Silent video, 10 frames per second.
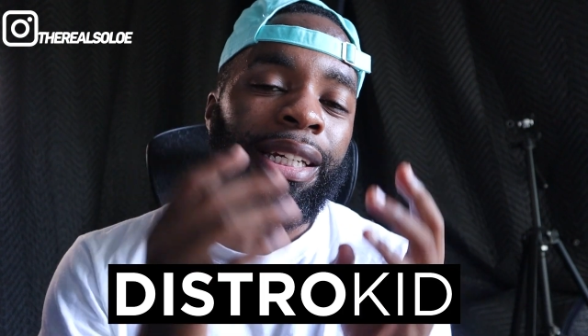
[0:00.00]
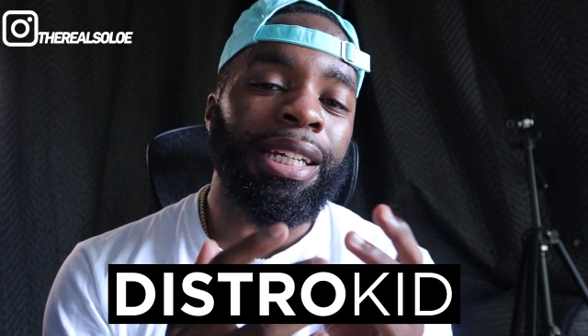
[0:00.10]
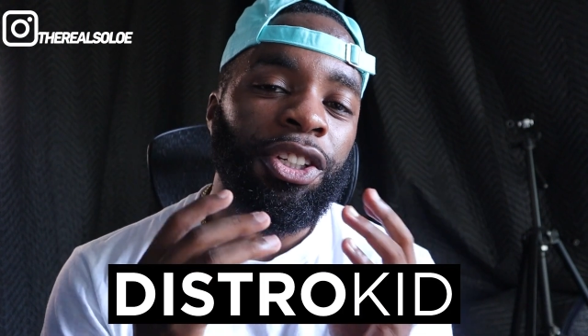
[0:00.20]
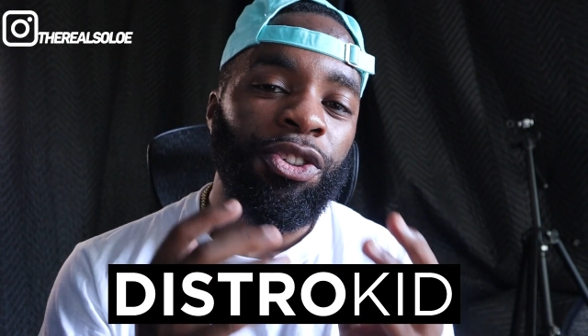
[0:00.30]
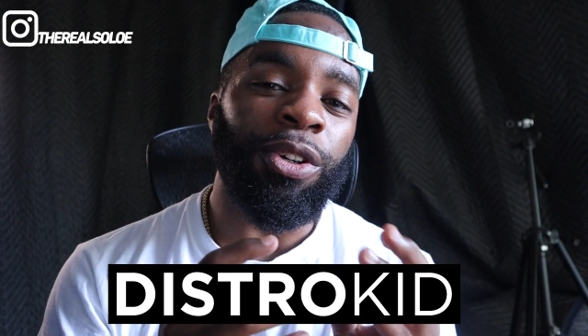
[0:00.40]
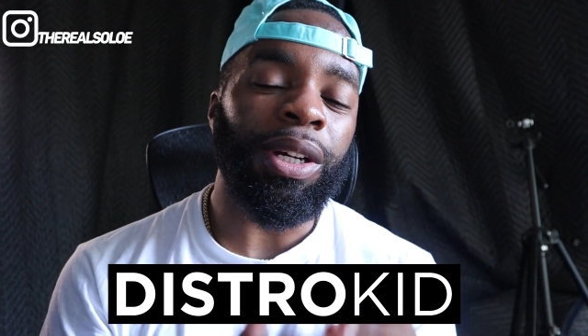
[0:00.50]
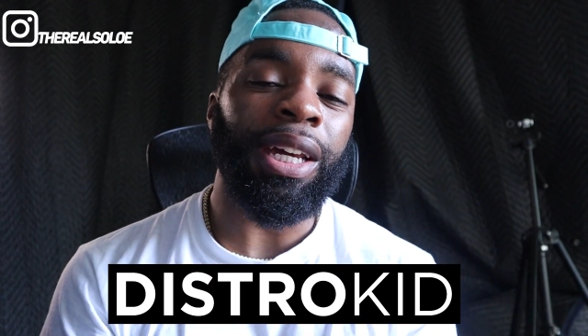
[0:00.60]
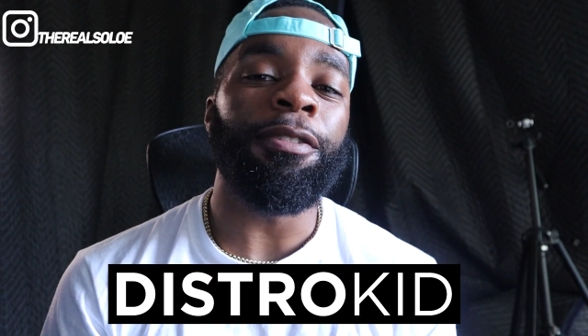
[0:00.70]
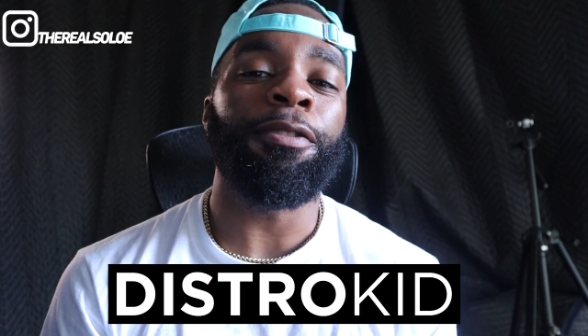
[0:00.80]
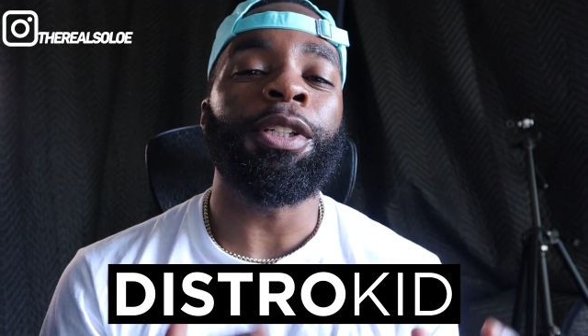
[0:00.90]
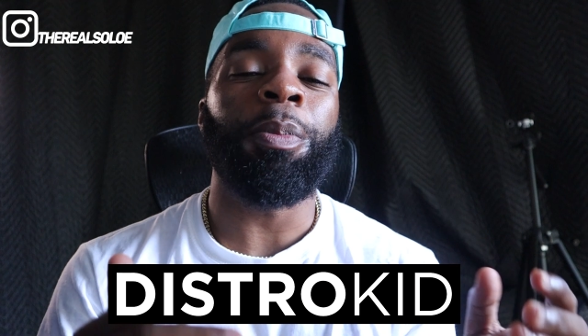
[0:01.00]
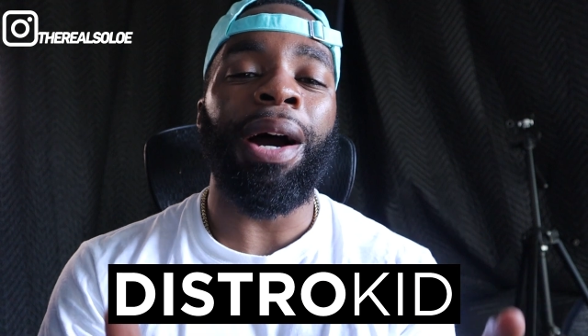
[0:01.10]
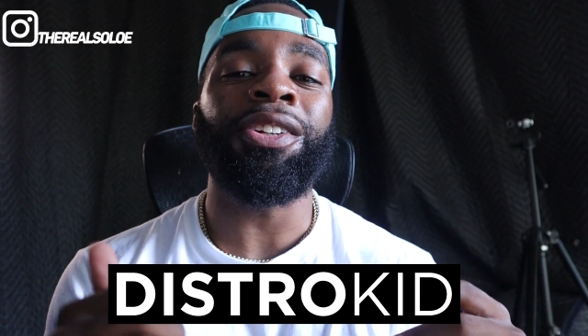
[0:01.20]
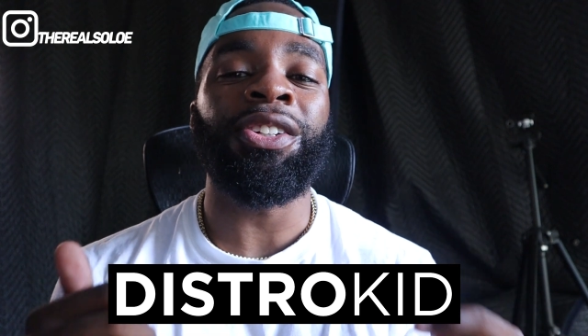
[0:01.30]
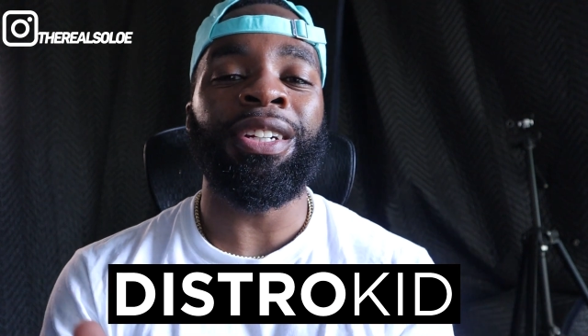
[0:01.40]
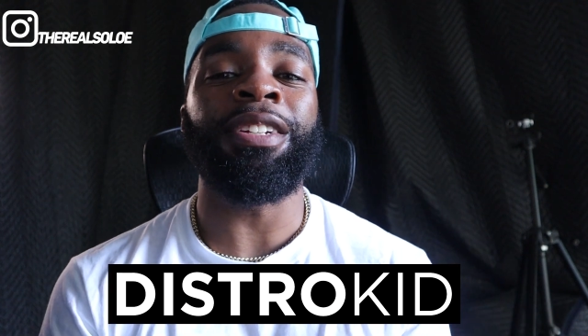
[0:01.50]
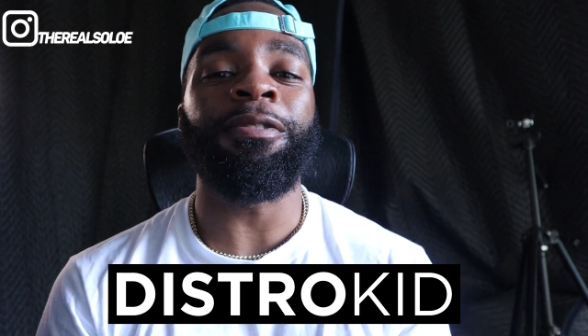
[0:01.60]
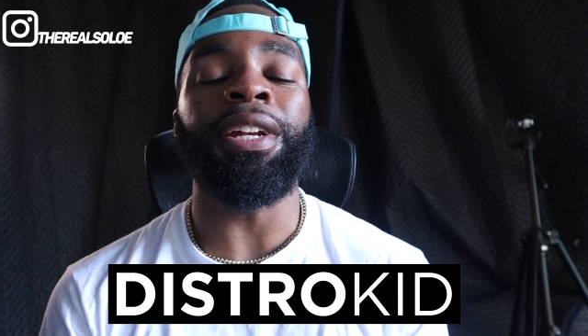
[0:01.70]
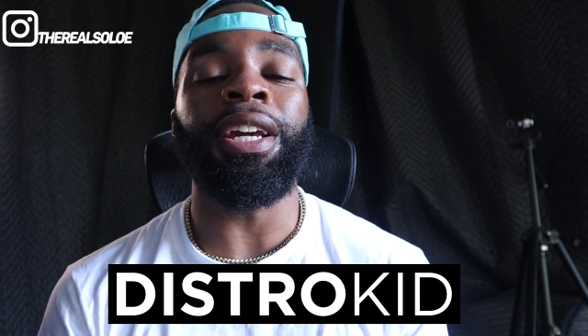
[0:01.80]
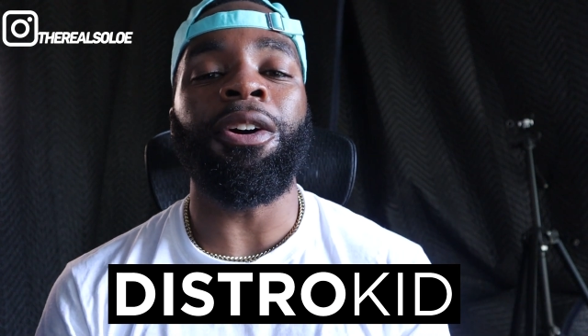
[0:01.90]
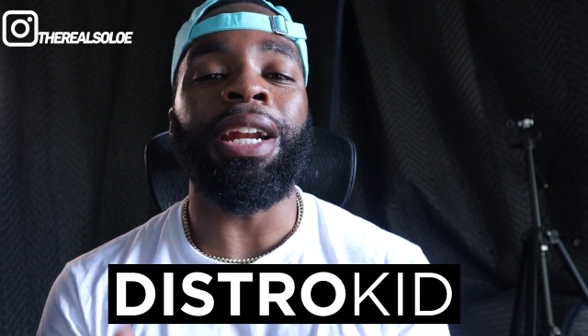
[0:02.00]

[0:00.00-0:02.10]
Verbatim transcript: DistroKid for sponsoring this video,